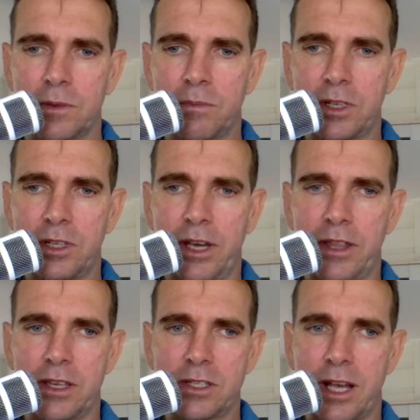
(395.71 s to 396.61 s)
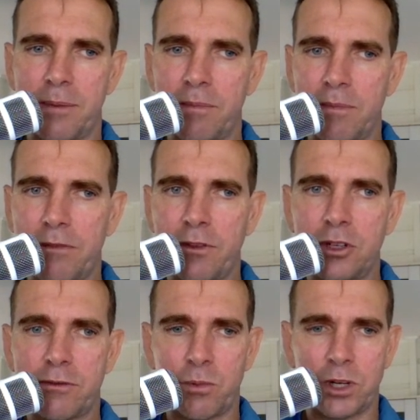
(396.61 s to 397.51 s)
But yeah, there's a few
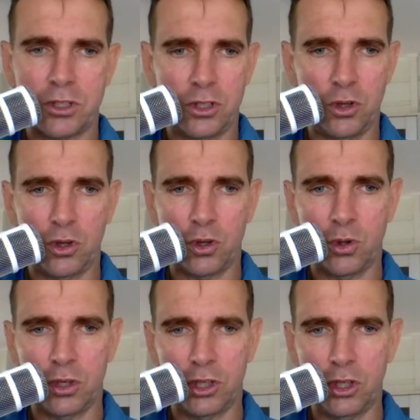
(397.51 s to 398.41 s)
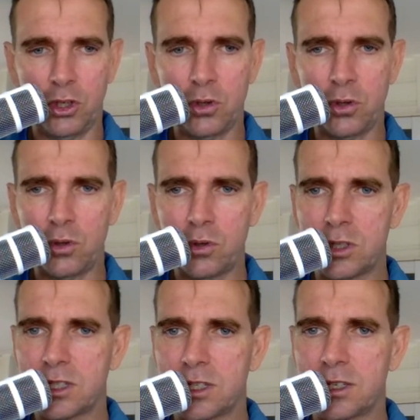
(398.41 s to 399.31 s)
different ones you could
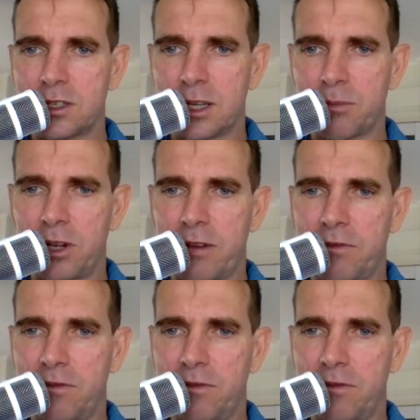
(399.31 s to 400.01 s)
use. Some will have